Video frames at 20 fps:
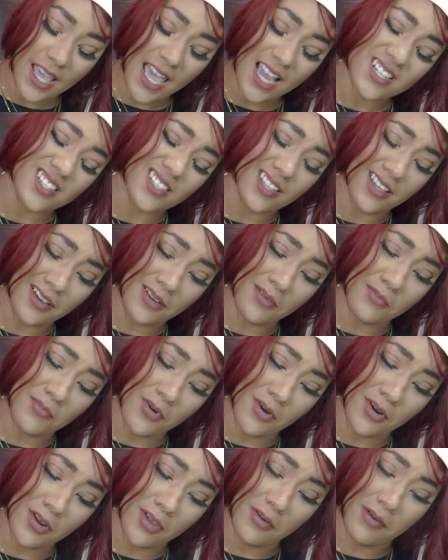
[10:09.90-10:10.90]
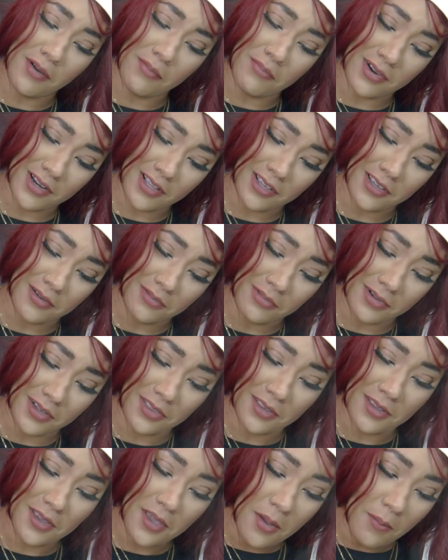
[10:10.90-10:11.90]
Actually, arborio I'm pretty good
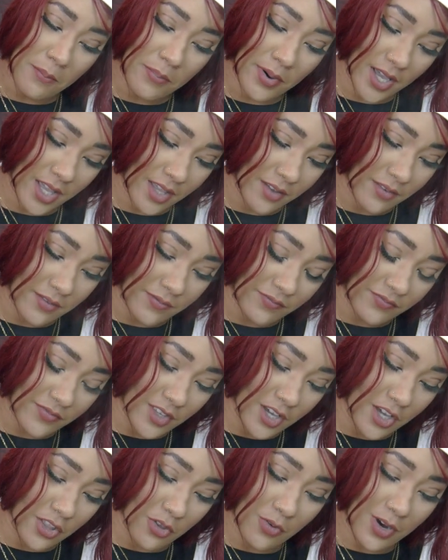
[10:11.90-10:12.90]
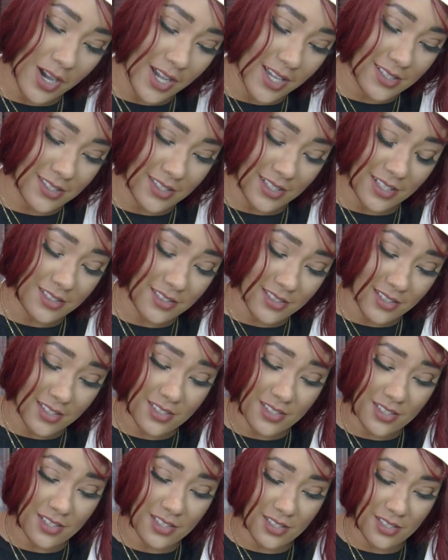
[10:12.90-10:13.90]
with. But otherwise,
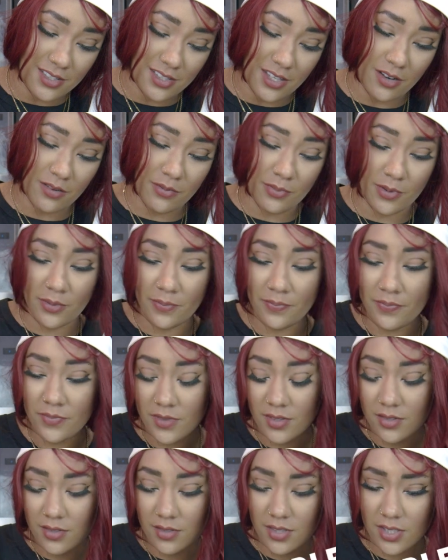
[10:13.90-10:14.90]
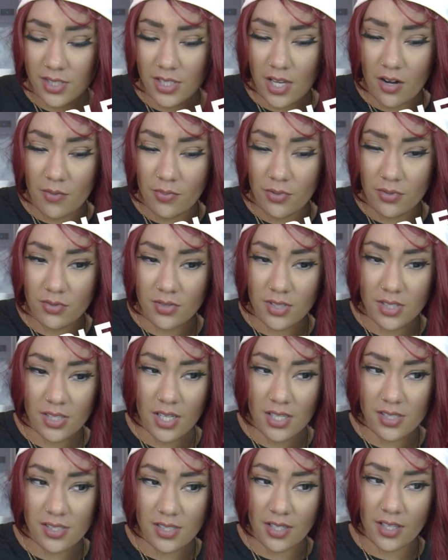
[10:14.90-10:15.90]
it's just discarable. Discarable,
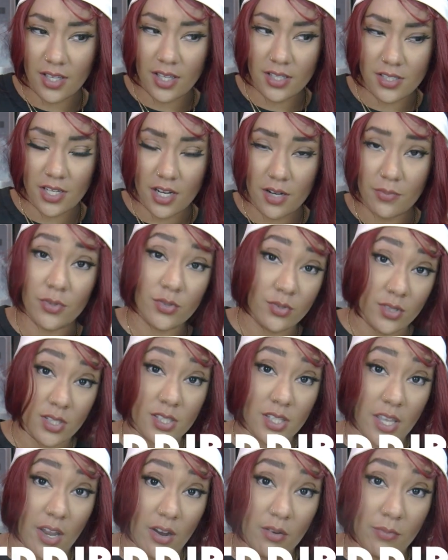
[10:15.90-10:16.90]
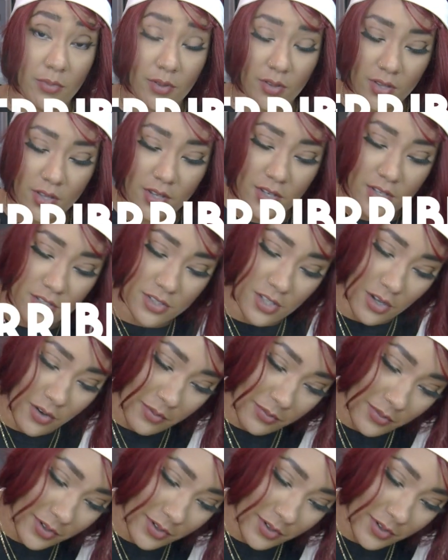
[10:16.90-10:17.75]
disgusting, and terrible. Discarable. So I'm